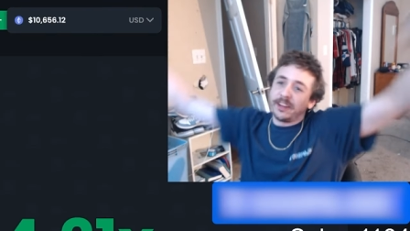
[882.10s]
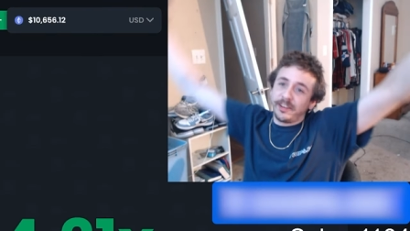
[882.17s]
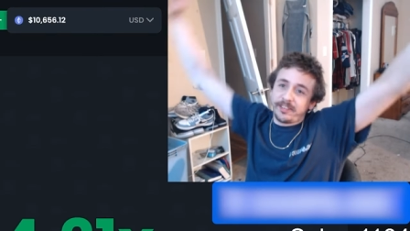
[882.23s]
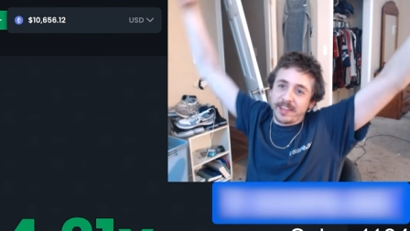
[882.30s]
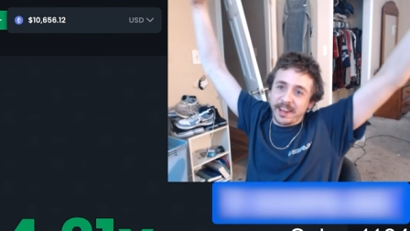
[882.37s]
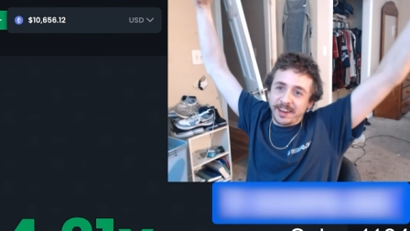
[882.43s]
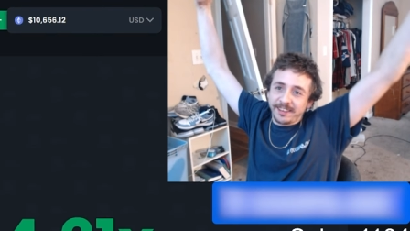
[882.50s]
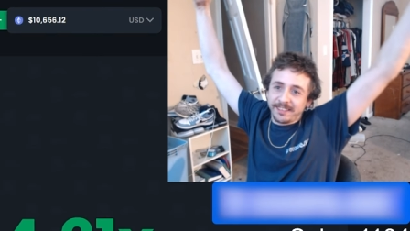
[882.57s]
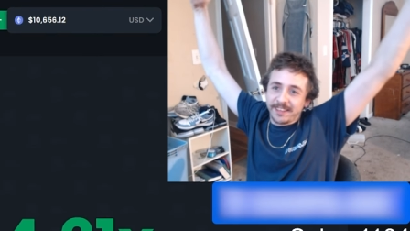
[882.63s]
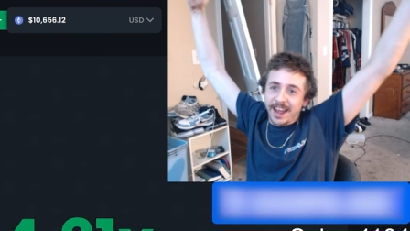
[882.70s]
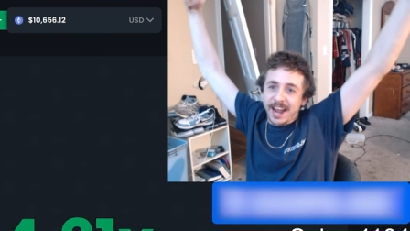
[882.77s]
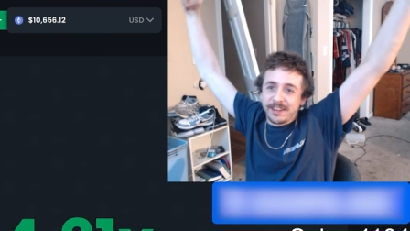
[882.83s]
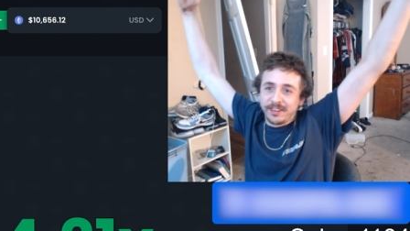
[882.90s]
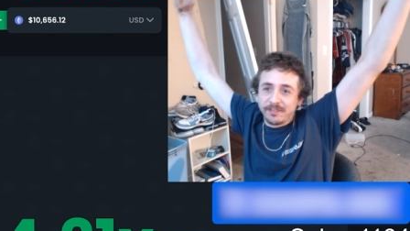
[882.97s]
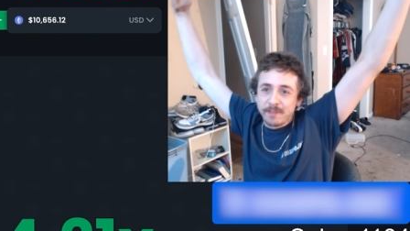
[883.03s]
just did it.
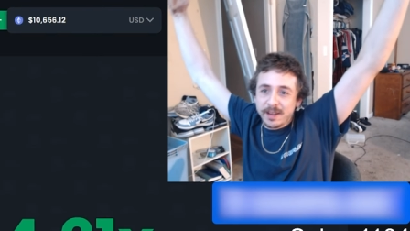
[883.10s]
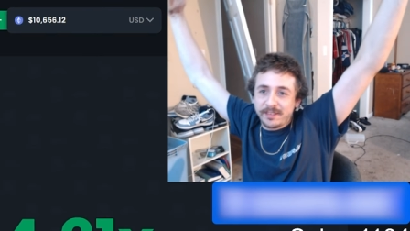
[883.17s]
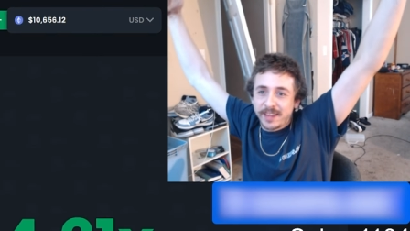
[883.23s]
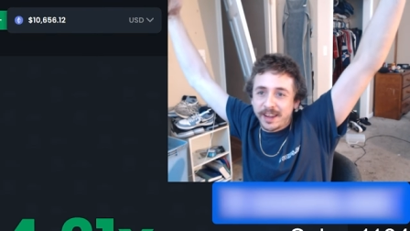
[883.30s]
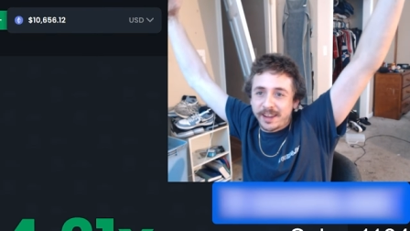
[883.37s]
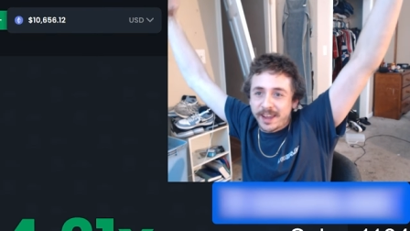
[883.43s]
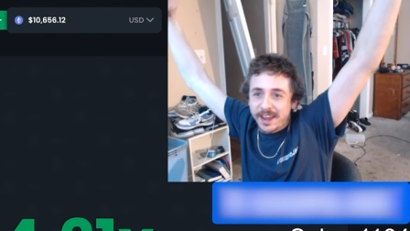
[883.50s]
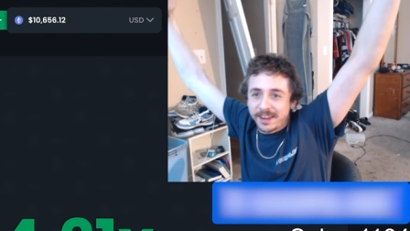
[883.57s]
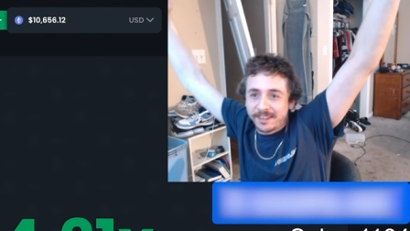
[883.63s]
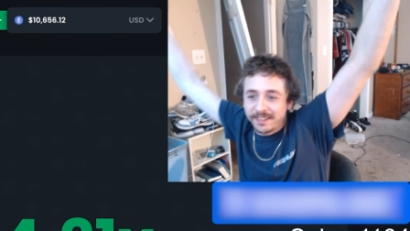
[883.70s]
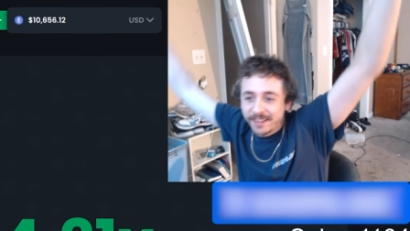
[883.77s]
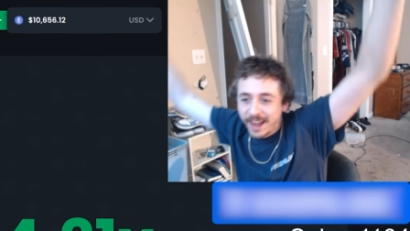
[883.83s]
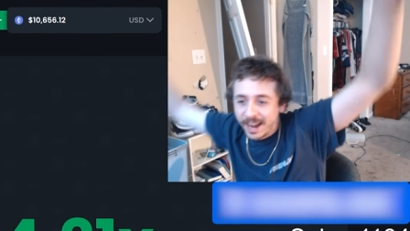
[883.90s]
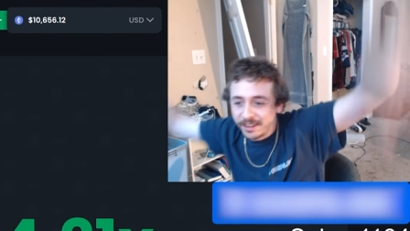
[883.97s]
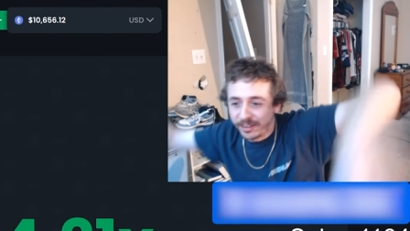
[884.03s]
I just made 10k.
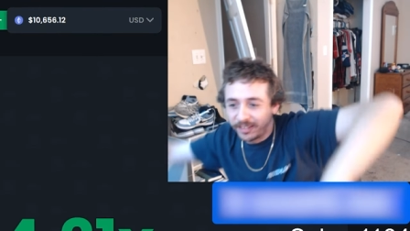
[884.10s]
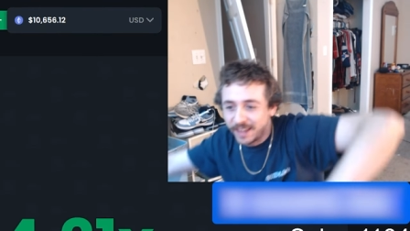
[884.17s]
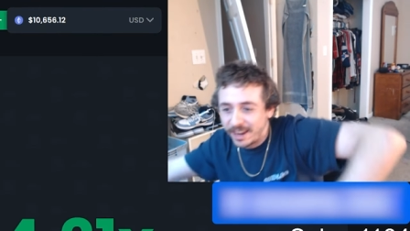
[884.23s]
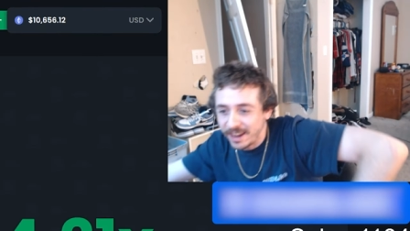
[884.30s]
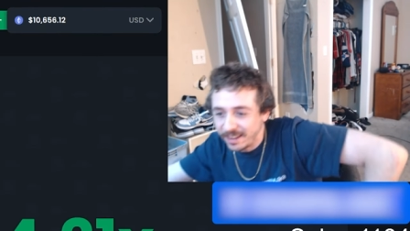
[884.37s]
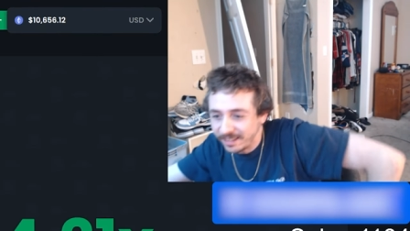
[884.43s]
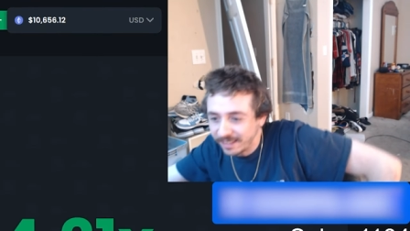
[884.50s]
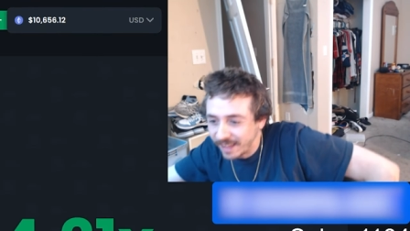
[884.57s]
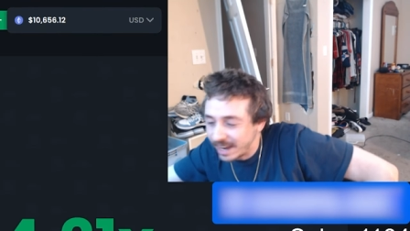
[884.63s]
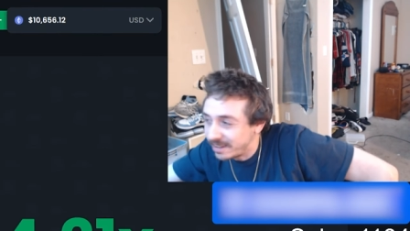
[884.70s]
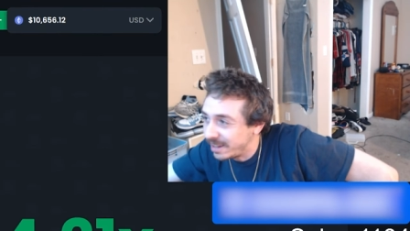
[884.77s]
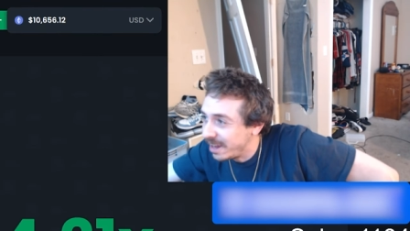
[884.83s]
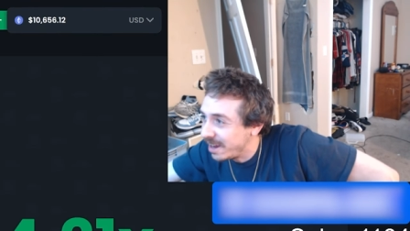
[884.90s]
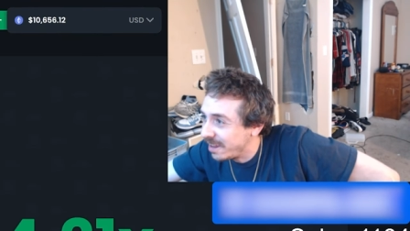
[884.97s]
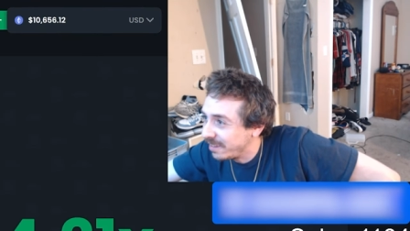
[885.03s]
I just did it. I
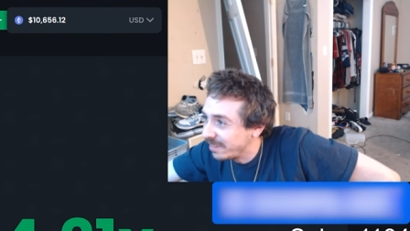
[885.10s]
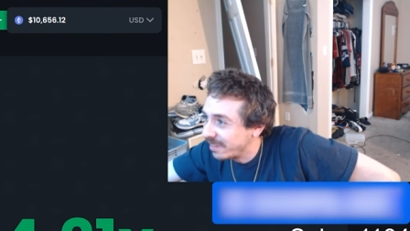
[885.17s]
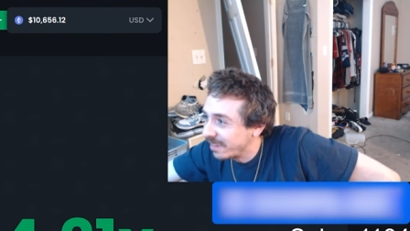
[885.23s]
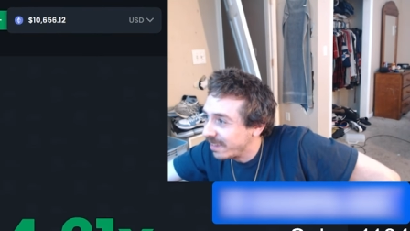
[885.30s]
did it.